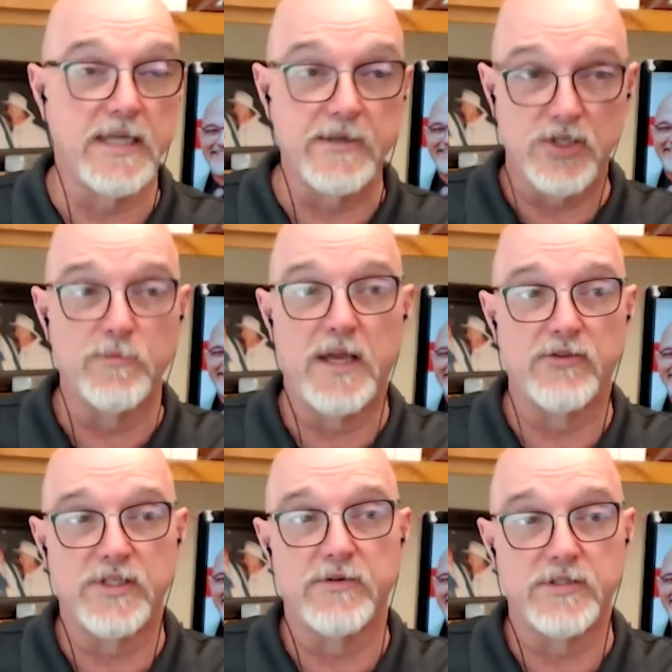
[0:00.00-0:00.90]
and I assume the
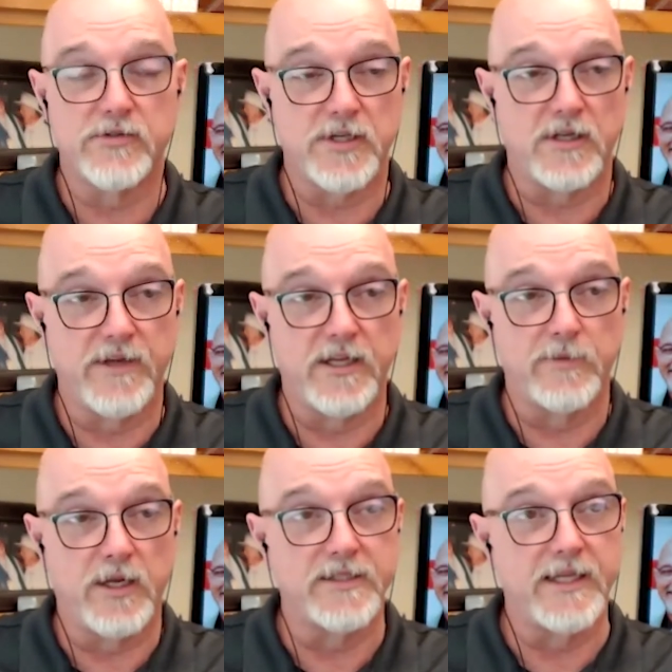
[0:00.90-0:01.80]
other series are still
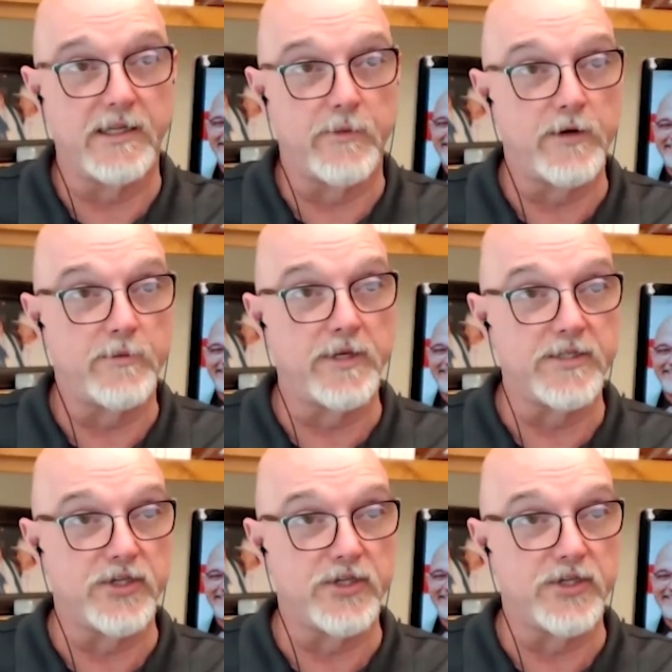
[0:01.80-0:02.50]
available on Daily Wire Plus.